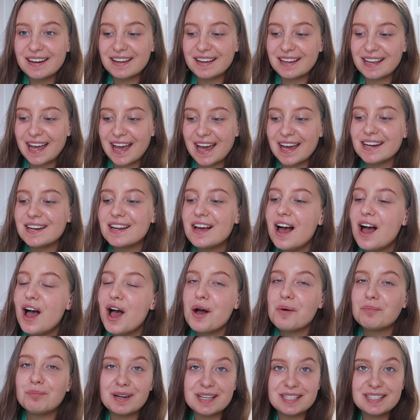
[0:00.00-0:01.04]
Again,
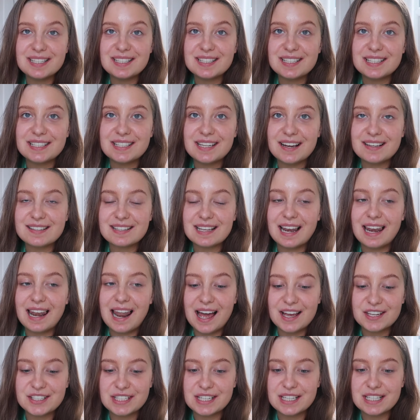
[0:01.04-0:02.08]
my sister does
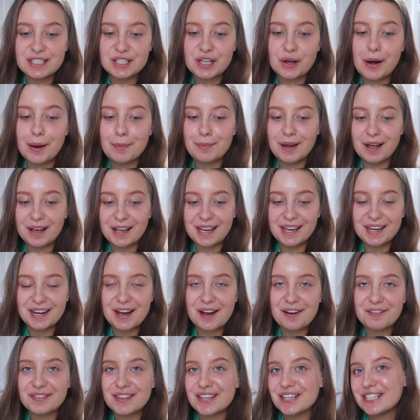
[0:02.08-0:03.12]
lashes, so I'm lucky
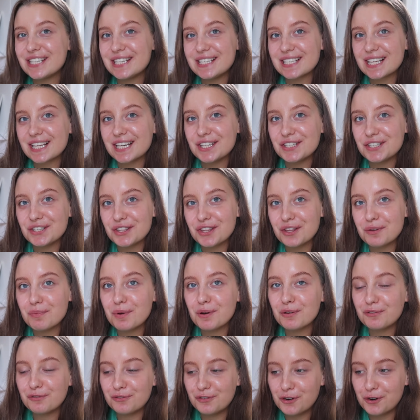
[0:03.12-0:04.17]
enough that she's going to do them
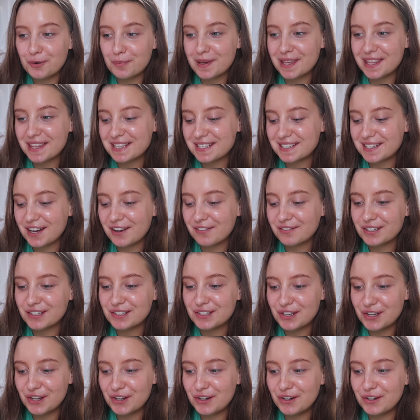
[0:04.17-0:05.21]
for me this
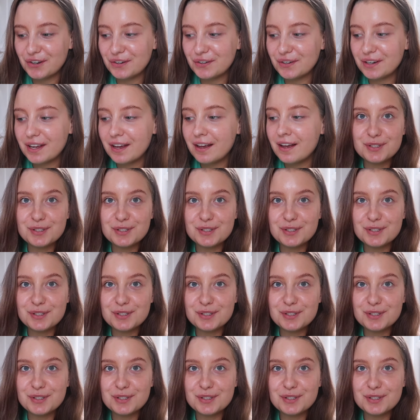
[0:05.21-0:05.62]
afternoon.